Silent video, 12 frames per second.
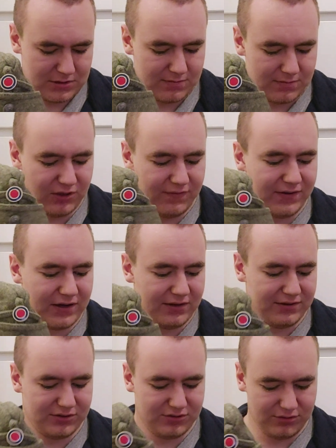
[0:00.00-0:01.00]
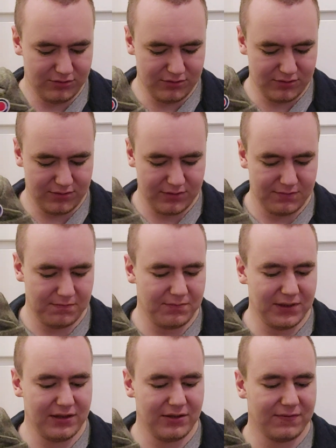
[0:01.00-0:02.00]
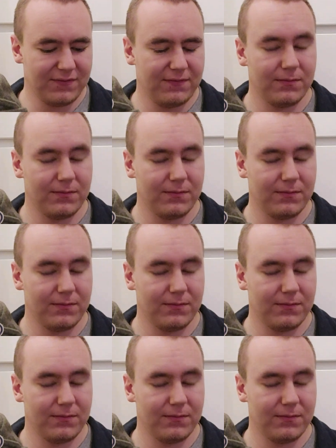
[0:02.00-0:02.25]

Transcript: modified to be of